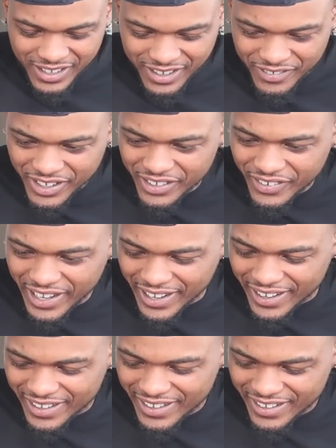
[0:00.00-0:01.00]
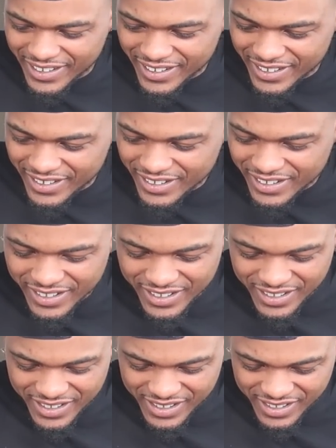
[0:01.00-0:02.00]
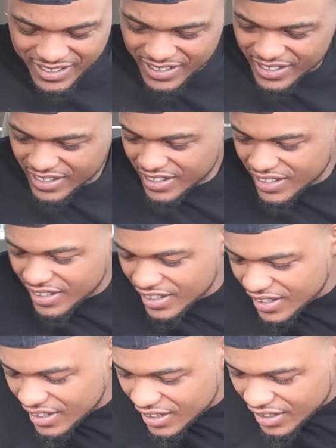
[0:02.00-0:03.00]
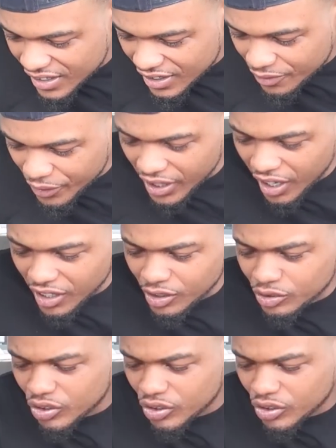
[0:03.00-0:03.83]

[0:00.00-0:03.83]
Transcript: Where you at? No. Yeah. Where are I'm you?